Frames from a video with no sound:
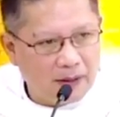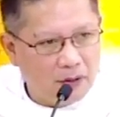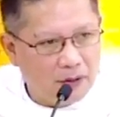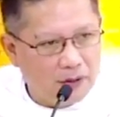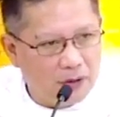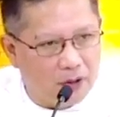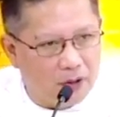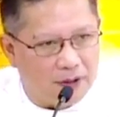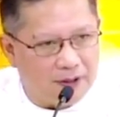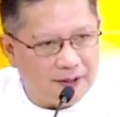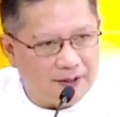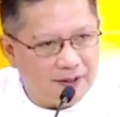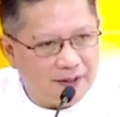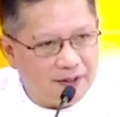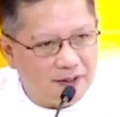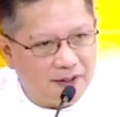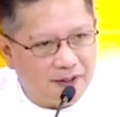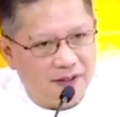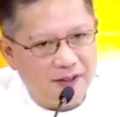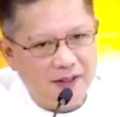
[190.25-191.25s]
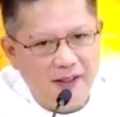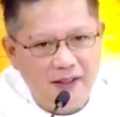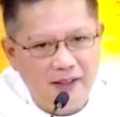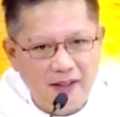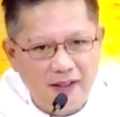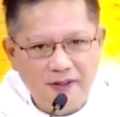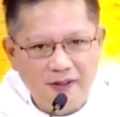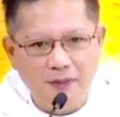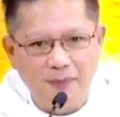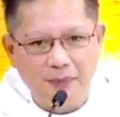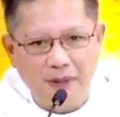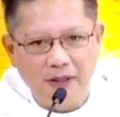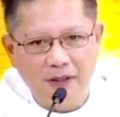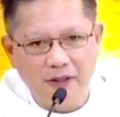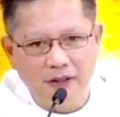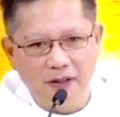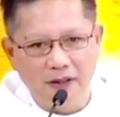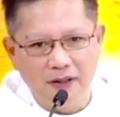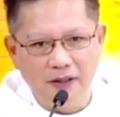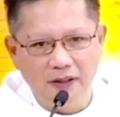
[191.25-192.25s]
doors.
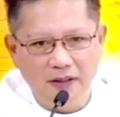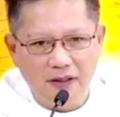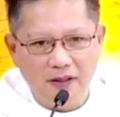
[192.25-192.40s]
Superior